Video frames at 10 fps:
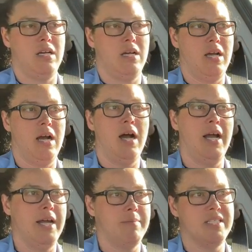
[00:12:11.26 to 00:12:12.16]

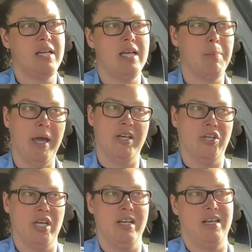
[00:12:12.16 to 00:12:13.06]
hi, I'm a psych
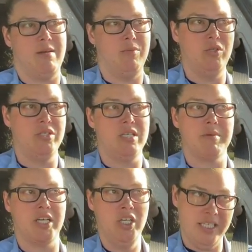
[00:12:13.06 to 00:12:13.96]
patient and I'm losing
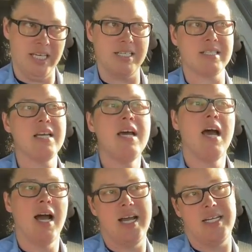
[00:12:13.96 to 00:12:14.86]
my cookies,
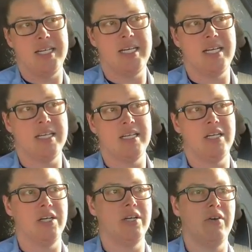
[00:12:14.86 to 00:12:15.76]
I need
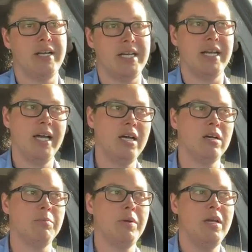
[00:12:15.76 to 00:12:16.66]

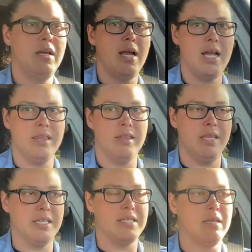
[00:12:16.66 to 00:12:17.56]
help, and
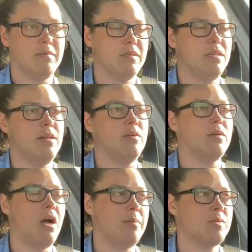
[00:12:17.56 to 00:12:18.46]
they send, you know,
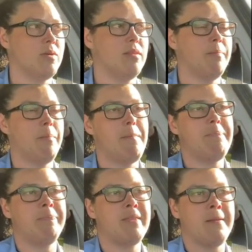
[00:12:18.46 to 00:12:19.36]
cops with them.
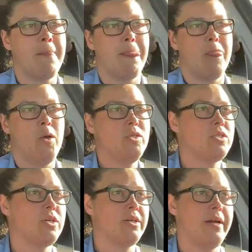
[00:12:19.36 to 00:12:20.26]
Those
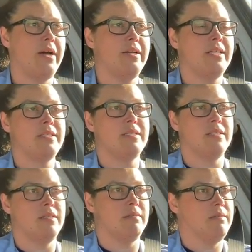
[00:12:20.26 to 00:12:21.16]
started out as,
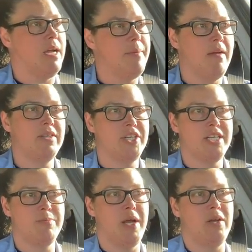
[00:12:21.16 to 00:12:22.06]
I'm having
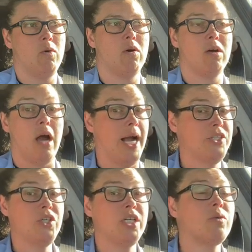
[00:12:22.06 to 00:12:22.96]
chest pain, or I
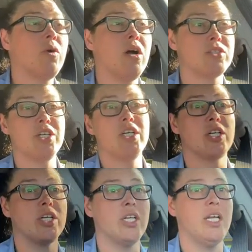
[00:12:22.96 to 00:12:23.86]
took a wrong
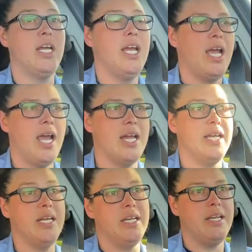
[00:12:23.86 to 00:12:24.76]
turn and
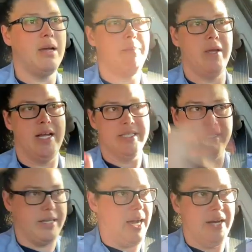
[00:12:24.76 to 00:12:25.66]
ended up
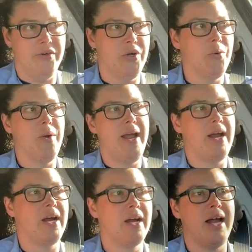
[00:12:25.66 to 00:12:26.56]
in I don't know
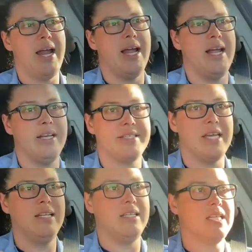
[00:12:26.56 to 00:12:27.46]
where, and
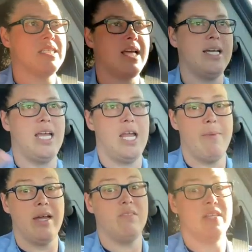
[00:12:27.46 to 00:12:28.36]
suddenly this guy came
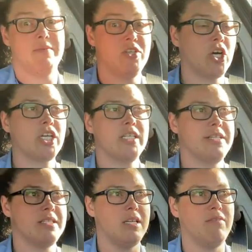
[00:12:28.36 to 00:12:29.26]
out of the
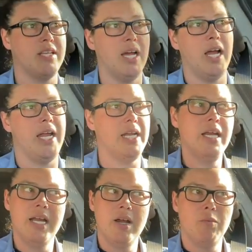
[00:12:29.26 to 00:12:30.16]
darkness of the night
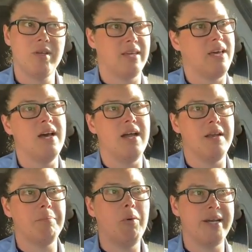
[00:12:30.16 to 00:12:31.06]
with a
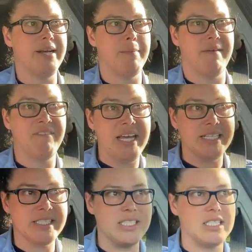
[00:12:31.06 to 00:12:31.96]
gun pointed at my
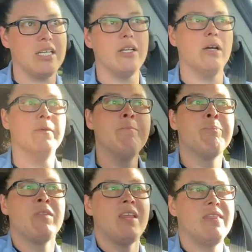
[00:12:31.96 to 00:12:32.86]
face. You know,
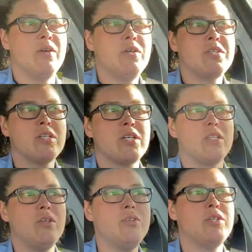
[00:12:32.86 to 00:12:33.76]
those
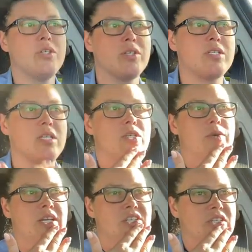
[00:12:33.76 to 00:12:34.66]
are
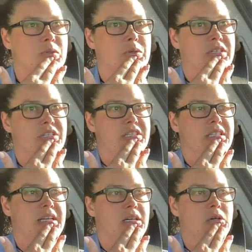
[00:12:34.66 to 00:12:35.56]
situations where you're just
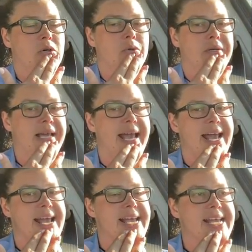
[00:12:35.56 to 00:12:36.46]
like,
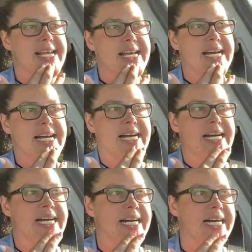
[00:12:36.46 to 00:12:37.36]
okay,
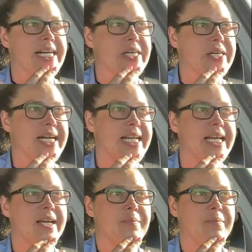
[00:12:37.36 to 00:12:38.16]
alrighty.